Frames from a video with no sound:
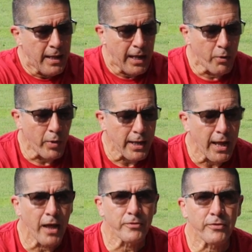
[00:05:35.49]
Anyway
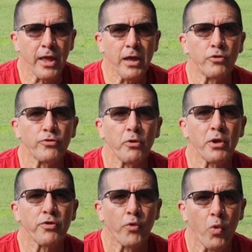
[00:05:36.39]
guys, thank you so
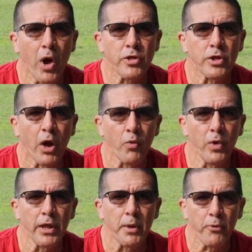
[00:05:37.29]
much for watching. I
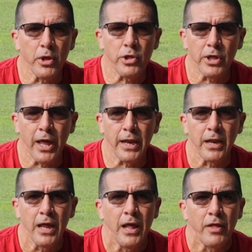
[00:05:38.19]
really appreciate it.